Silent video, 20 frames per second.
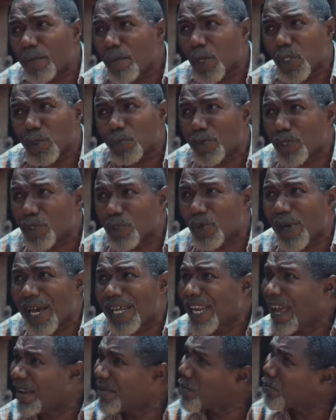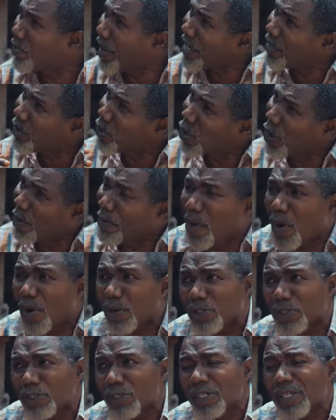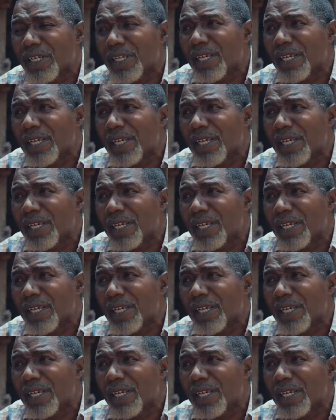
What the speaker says: from hospital and I spent so much.